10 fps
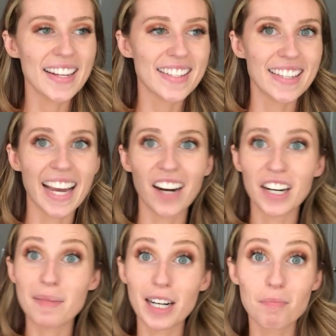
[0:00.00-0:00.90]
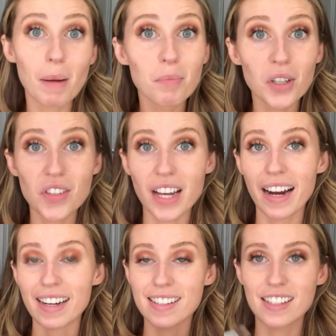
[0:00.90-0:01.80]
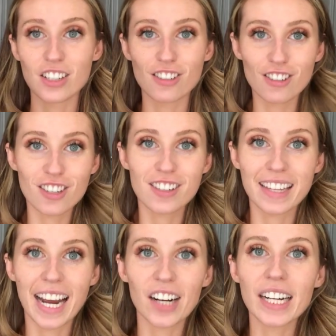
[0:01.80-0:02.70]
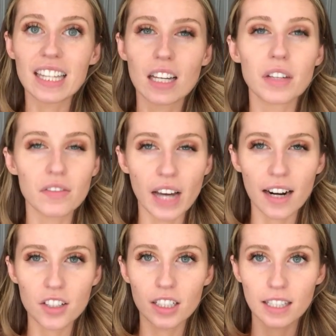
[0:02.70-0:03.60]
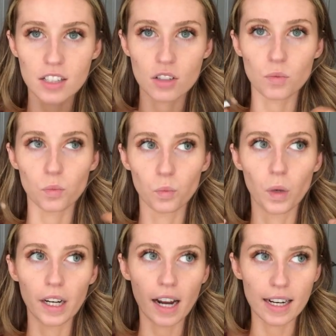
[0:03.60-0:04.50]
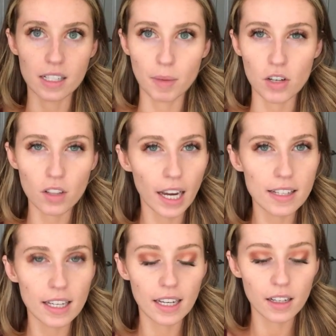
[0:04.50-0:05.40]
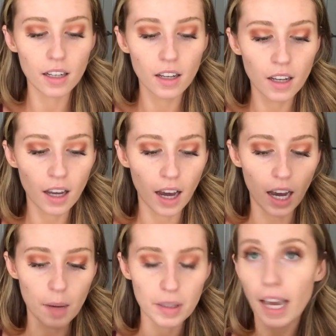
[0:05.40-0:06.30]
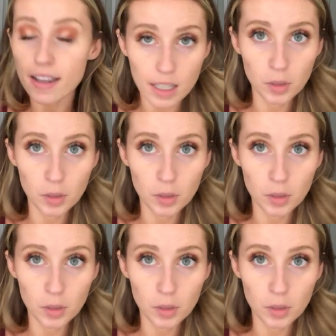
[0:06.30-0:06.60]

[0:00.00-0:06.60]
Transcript: it's the caring about your members side. It's just just the caring, loving factor, and that's just what I specialize in. Um, yes,